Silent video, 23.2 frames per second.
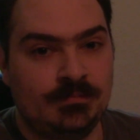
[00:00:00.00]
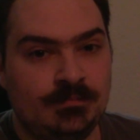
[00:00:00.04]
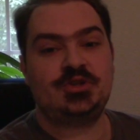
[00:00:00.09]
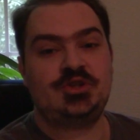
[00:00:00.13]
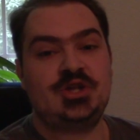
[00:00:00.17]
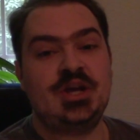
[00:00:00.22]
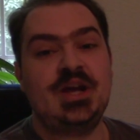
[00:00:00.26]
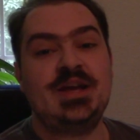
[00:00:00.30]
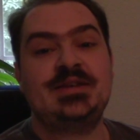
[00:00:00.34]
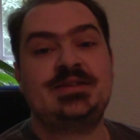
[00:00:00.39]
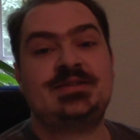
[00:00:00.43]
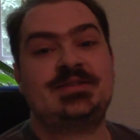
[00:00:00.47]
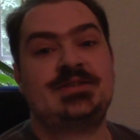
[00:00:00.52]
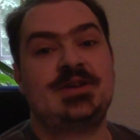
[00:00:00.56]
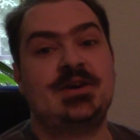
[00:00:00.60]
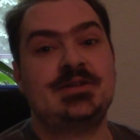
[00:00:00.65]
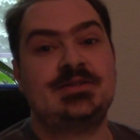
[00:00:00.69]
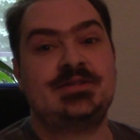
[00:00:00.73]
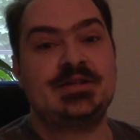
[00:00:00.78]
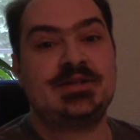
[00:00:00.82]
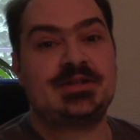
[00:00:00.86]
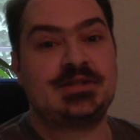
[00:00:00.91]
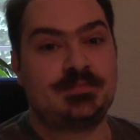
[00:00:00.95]
Jeice
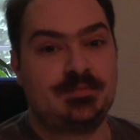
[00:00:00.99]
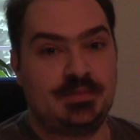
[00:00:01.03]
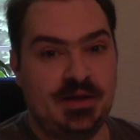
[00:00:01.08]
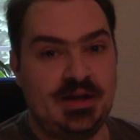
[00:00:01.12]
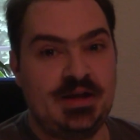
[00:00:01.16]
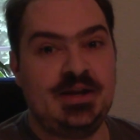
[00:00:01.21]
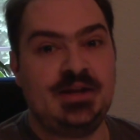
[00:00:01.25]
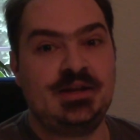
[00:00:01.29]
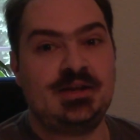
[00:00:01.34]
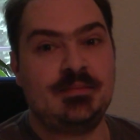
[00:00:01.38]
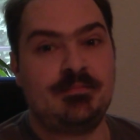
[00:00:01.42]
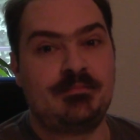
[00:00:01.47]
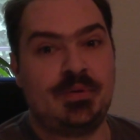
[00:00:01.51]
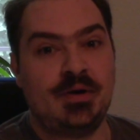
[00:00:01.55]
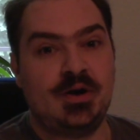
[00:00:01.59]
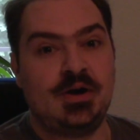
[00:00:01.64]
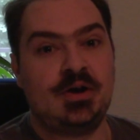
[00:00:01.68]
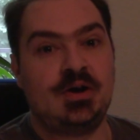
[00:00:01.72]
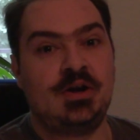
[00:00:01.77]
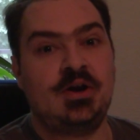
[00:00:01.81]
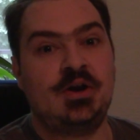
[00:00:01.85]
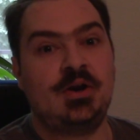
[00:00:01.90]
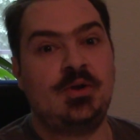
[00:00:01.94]
starts explaining to
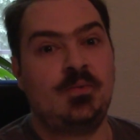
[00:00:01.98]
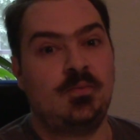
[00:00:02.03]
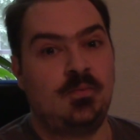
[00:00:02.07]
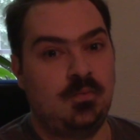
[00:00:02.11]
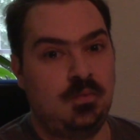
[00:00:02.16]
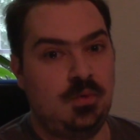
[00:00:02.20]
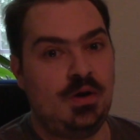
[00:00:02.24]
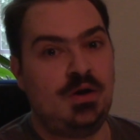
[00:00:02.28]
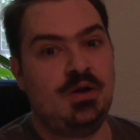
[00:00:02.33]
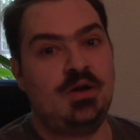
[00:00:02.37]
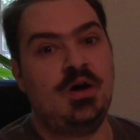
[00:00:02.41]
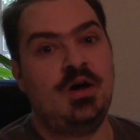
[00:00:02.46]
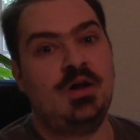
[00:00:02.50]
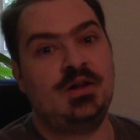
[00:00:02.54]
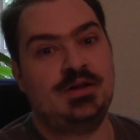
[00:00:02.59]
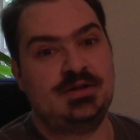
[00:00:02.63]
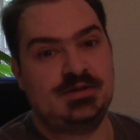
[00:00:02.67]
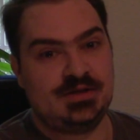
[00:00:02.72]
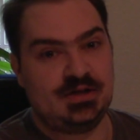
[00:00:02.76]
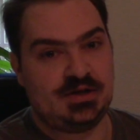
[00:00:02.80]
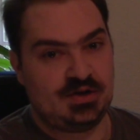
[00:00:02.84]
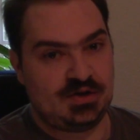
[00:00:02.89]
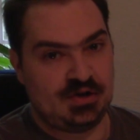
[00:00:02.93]
Burter what all
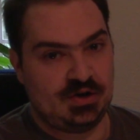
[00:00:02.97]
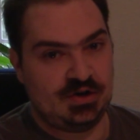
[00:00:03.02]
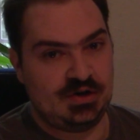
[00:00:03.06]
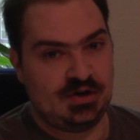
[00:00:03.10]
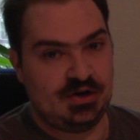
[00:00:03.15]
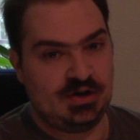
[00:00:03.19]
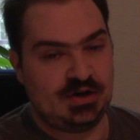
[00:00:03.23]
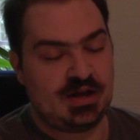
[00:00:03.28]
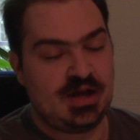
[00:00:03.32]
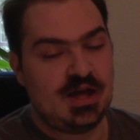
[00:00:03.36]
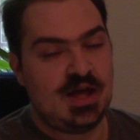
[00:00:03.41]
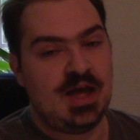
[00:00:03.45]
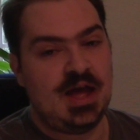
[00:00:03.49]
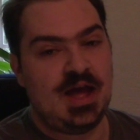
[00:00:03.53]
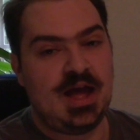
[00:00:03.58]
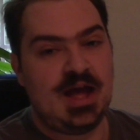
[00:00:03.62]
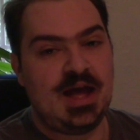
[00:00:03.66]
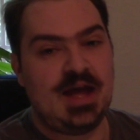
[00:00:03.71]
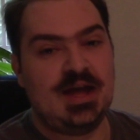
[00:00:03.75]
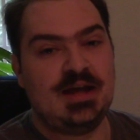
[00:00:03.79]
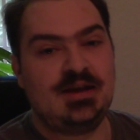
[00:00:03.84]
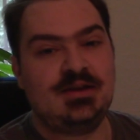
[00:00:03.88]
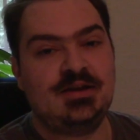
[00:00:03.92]
has occurred,
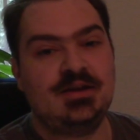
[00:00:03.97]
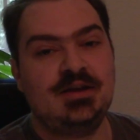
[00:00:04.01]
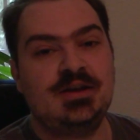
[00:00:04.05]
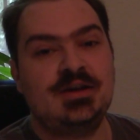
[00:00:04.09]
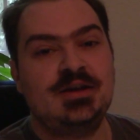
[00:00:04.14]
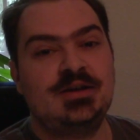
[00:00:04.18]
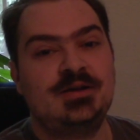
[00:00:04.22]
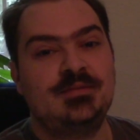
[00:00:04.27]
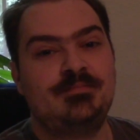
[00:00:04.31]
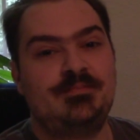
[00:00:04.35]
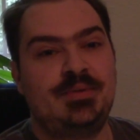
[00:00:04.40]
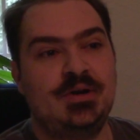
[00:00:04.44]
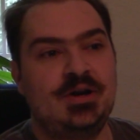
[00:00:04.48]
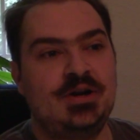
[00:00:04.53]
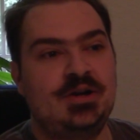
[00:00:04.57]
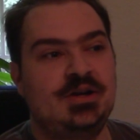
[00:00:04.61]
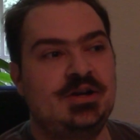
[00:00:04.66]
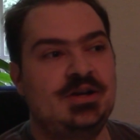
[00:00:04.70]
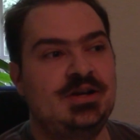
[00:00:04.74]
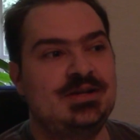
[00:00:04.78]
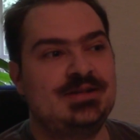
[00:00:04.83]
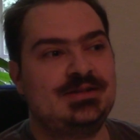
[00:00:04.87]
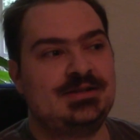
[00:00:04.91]
and
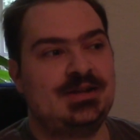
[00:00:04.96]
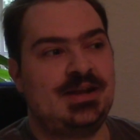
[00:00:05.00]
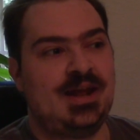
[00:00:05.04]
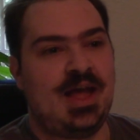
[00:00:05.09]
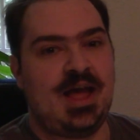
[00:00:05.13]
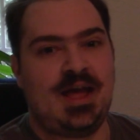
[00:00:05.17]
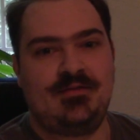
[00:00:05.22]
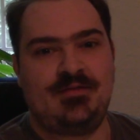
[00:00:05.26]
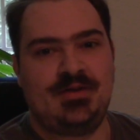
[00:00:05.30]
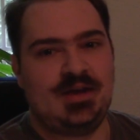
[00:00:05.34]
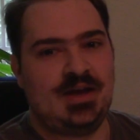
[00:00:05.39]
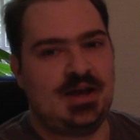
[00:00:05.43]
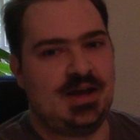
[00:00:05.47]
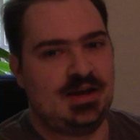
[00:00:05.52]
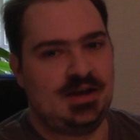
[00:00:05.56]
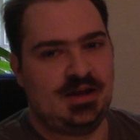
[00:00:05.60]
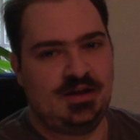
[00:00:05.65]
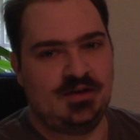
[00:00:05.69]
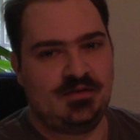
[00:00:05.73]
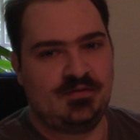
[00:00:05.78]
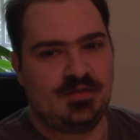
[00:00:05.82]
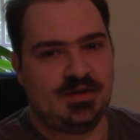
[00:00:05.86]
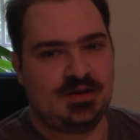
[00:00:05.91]
Burter isn't having
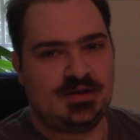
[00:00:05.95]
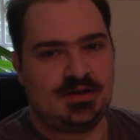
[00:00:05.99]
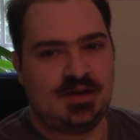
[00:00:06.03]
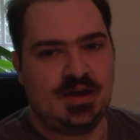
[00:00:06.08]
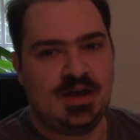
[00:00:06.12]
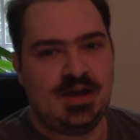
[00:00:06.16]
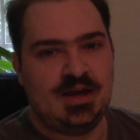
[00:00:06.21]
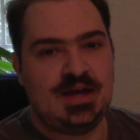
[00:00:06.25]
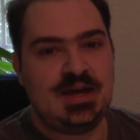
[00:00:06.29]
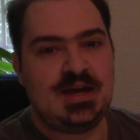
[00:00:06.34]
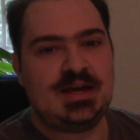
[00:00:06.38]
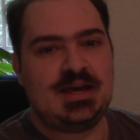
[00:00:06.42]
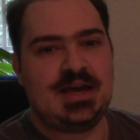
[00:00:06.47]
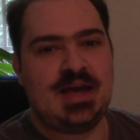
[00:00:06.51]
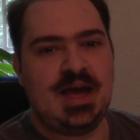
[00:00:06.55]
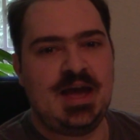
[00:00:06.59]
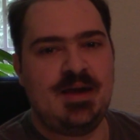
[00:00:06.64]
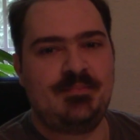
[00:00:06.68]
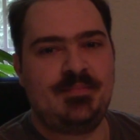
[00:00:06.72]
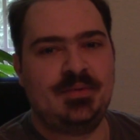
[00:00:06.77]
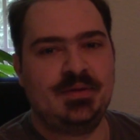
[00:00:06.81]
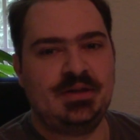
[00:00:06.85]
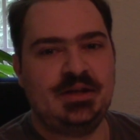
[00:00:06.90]
any of it. He
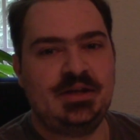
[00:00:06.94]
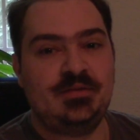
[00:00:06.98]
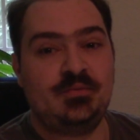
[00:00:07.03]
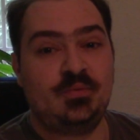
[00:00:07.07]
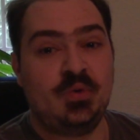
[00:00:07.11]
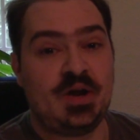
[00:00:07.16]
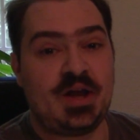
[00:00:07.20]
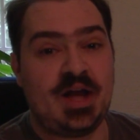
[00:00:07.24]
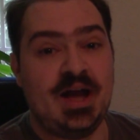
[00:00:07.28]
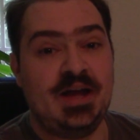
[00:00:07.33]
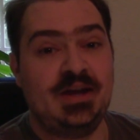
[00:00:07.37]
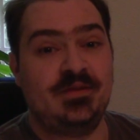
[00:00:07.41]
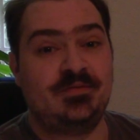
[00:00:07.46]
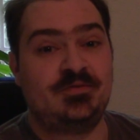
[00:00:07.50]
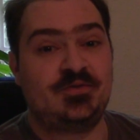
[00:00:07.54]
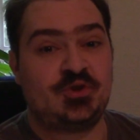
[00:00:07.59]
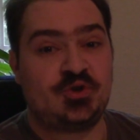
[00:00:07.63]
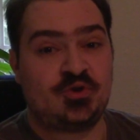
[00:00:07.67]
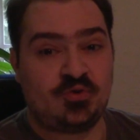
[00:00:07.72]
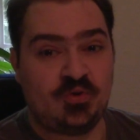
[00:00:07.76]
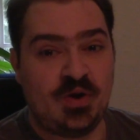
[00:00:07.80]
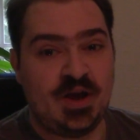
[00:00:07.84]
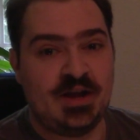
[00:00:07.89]
can't believe what kind of
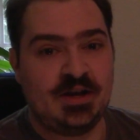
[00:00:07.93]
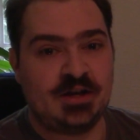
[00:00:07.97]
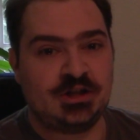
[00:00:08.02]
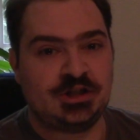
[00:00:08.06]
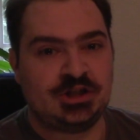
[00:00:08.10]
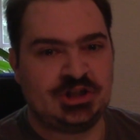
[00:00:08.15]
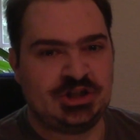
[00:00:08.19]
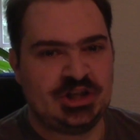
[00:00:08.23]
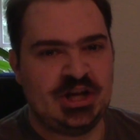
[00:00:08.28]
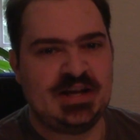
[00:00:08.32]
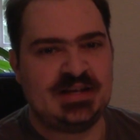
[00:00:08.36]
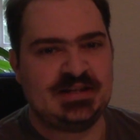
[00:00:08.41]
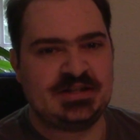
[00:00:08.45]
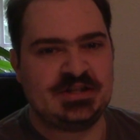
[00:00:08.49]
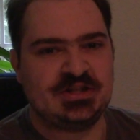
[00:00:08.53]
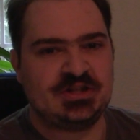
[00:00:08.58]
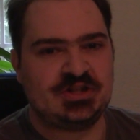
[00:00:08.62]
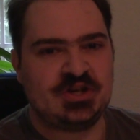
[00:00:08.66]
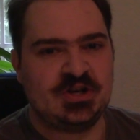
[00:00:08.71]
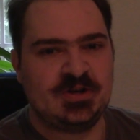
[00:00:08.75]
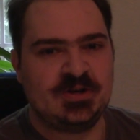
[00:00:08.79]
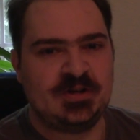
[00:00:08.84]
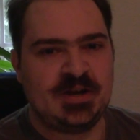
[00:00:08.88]
traitor Jeice has
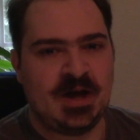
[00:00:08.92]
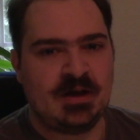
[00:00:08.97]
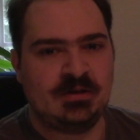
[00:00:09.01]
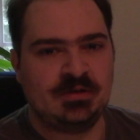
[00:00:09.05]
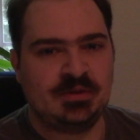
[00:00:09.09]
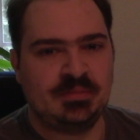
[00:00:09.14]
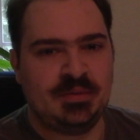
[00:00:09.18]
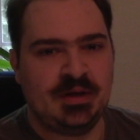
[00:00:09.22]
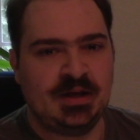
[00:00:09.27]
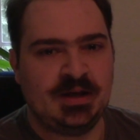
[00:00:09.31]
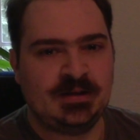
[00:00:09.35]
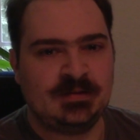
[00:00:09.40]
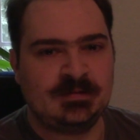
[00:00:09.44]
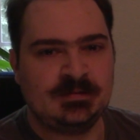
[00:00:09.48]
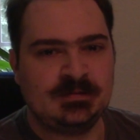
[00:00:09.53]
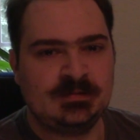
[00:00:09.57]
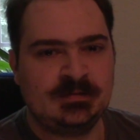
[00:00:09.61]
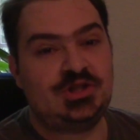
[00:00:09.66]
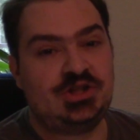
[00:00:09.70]
turned out to be.